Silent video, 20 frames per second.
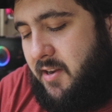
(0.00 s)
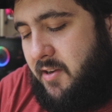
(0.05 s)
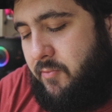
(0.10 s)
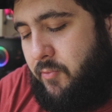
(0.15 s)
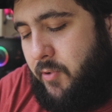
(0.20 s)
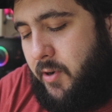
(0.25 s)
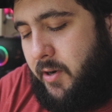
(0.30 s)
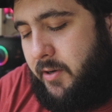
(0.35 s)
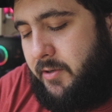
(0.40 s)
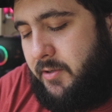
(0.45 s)

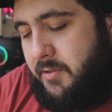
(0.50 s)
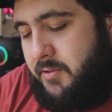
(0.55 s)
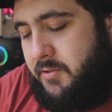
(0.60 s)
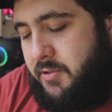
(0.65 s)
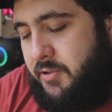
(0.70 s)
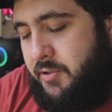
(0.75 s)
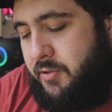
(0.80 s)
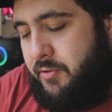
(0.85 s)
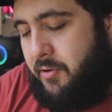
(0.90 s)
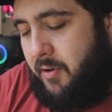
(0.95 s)
didn't work
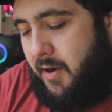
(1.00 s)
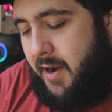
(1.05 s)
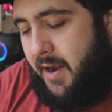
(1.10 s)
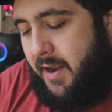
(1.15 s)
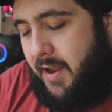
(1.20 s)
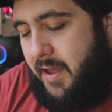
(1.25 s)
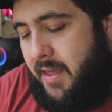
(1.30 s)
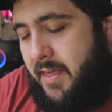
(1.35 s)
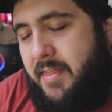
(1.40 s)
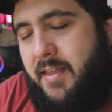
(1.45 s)
too
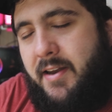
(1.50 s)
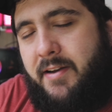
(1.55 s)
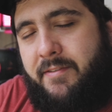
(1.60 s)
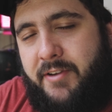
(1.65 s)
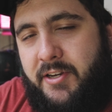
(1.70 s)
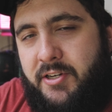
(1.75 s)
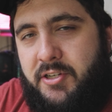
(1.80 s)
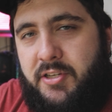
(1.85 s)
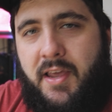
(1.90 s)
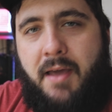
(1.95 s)
great. And then
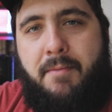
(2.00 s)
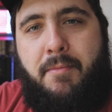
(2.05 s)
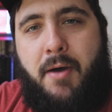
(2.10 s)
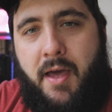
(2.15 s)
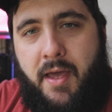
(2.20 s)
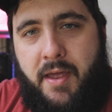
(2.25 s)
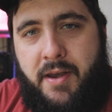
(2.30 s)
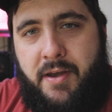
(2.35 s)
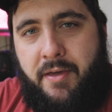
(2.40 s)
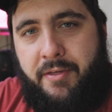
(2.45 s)
eventually I
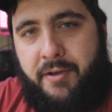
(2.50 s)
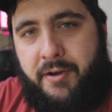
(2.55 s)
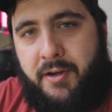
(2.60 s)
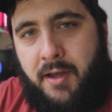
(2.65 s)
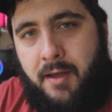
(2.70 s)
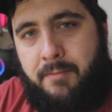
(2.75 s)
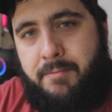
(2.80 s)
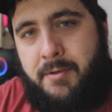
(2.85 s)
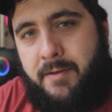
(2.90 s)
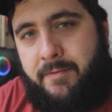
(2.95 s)
bought another
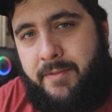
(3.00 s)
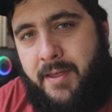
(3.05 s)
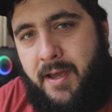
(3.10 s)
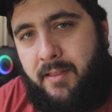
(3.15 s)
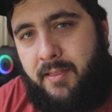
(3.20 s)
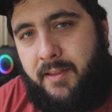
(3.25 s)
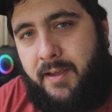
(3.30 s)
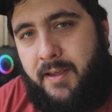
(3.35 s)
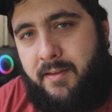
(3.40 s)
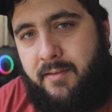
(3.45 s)
copy of
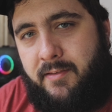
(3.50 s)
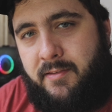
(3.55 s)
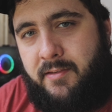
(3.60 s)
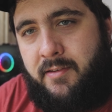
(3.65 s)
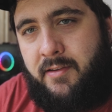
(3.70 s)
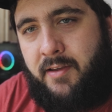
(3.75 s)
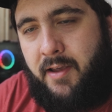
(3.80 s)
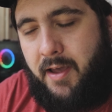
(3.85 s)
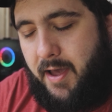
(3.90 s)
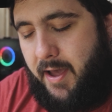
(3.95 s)
that
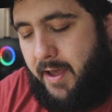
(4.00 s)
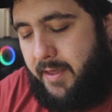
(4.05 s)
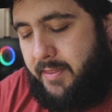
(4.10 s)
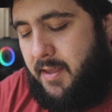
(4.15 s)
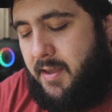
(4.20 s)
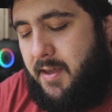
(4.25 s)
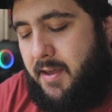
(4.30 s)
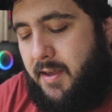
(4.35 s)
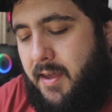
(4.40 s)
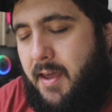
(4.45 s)
lens. I
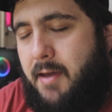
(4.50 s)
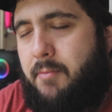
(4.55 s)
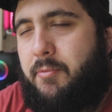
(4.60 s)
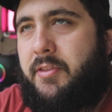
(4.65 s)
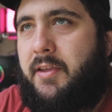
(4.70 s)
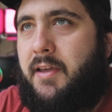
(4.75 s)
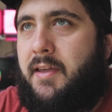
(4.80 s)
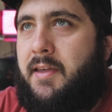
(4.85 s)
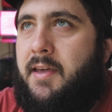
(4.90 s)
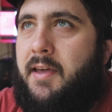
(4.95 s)
think it came
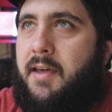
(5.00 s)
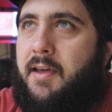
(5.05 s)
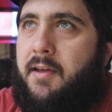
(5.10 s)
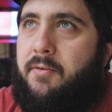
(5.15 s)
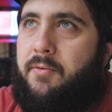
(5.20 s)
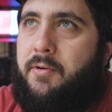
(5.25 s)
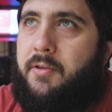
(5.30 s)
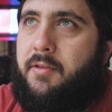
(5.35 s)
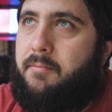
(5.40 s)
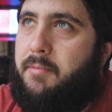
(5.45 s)
with a
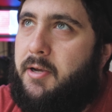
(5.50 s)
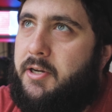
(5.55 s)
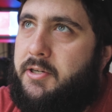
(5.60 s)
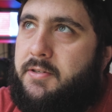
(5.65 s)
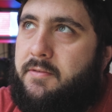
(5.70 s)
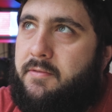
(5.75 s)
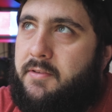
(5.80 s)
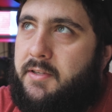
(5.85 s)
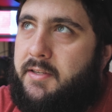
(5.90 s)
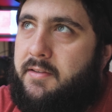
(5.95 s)
kit with a
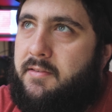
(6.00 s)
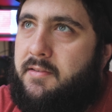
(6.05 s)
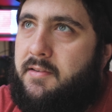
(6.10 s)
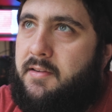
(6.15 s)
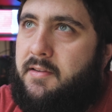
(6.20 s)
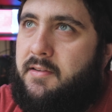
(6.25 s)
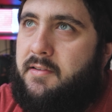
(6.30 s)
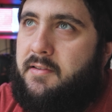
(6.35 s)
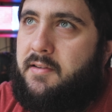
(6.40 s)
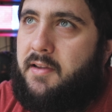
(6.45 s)
bunch of
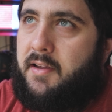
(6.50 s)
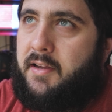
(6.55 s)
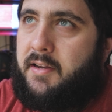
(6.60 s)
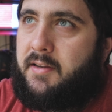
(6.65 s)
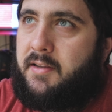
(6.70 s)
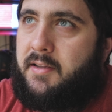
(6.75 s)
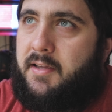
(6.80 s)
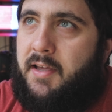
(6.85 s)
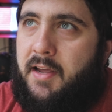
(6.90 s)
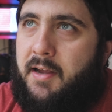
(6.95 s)
lenses
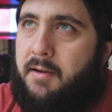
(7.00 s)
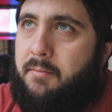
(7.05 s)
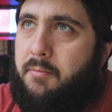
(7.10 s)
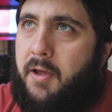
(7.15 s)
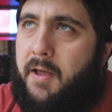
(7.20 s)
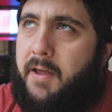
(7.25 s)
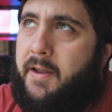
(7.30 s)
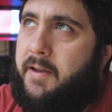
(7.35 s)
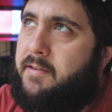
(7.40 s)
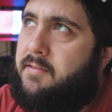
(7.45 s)
and
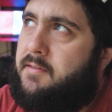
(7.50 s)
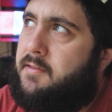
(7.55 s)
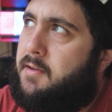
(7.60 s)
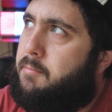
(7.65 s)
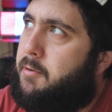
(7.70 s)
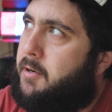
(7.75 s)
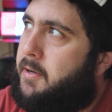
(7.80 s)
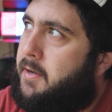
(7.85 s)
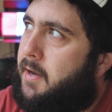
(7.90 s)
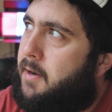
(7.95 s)
a
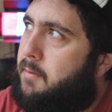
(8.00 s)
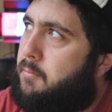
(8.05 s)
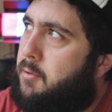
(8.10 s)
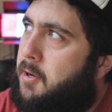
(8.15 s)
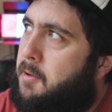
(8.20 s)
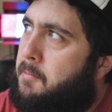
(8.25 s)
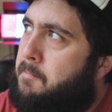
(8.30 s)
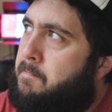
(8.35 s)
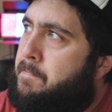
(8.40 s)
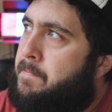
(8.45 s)
separate
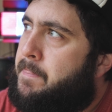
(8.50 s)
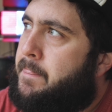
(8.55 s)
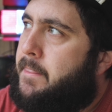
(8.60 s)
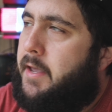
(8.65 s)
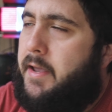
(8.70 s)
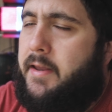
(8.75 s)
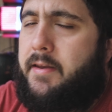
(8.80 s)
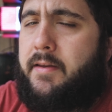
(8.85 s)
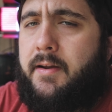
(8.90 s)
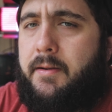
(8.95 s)
camera.
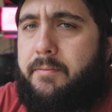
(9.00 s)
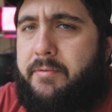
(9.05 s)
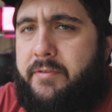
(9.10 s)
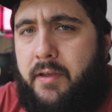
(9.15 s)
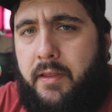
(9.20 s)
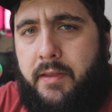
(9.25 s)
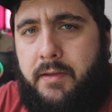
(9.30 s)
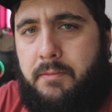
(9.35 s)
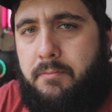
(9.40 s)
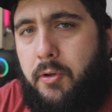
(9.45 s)
Ended up
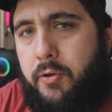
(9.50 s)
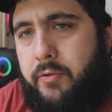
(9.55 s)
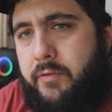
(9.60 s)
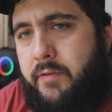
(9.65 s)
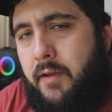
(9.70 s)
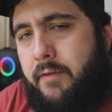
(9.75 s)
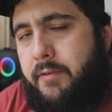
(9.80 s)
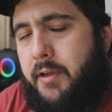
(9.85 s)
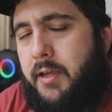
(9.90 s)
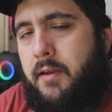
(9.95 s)
selling
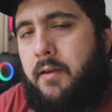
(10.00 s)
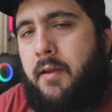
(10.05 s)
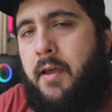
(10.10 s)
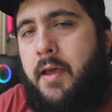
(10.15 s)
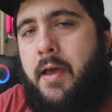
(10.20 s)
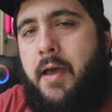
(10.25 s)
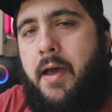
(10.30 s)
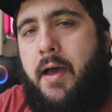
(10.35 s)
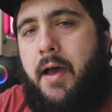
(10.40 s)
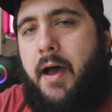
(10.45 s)
most of it
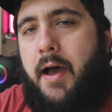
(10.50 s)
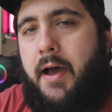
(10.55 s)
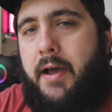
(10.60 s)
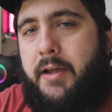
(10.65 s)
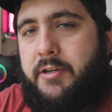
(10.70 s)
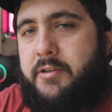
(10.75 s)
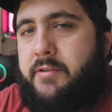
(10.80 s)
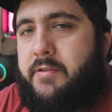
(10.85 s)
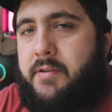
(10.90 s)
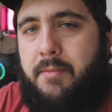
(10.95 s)

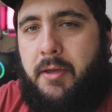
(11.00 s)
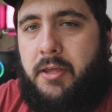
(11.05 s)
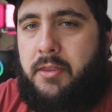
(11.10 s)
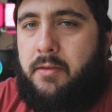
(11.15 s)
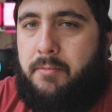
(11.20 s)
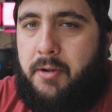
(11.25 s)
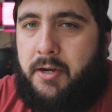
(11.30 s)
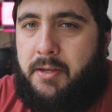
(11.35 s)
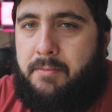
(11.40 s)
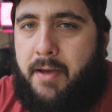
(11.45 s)
just to make
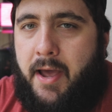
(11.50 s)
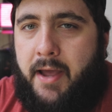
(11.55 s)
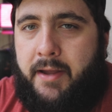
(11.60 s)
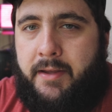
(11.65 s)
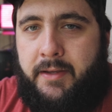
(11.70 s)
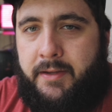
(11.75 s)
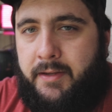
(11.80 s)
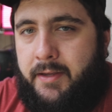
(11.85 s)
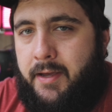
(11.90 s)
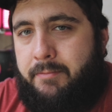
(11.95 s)
the money
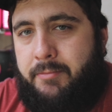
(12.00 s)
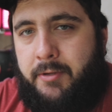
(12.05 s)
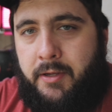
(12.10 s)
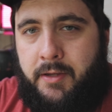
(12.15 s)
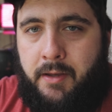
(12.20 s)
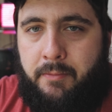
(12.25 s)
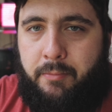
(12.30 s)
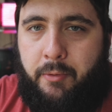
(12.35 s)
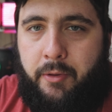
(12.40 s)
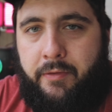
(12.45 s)
back, and kept a
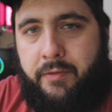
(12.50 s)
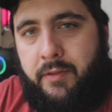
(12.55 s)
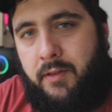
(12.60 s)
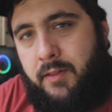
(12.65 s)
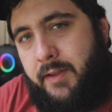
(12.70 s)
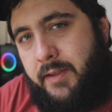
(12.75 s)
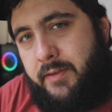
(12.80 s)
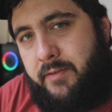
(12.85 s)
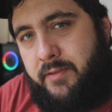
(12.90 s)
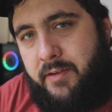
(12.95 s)
couple of the
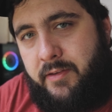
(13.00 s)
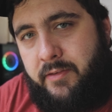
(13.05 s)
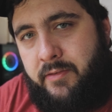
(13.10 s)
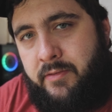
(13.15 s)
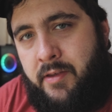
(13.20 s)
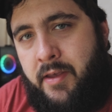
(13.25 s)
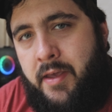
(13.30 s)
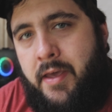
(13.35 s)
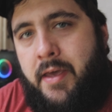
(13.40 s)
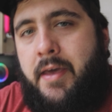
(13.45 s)

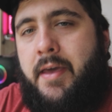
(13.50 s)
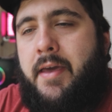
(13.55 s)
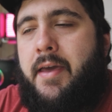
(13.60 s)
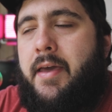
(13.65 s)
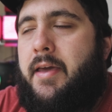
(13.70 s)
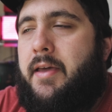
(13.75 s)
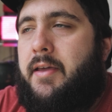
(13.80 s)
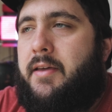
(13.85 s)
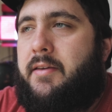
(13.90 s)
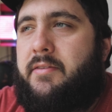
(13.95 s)
lenses
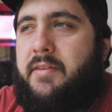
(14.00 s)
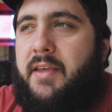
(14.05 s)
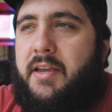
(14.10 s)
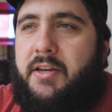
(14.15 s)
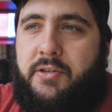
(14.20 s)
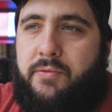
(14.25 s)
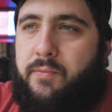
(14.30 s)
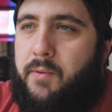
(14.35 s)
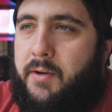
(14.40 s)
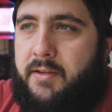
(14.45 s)
because they
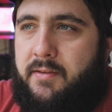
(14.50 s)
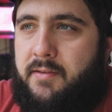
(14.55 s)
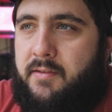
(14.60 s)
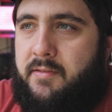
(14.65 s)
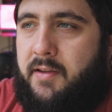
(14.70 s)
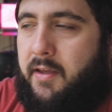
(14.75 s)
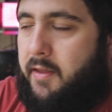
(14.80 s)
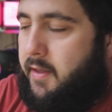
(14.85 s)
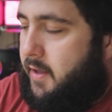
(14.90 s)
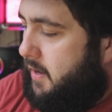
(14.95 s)
just wanted to
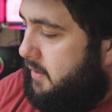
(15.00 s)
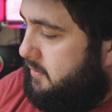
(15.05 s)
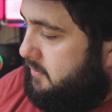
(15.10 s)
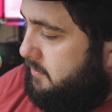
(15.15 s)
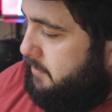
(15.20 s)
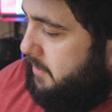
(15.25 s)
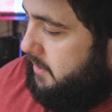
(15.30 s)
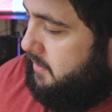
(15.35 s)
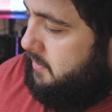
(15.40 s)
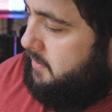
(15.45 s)
sell it as a big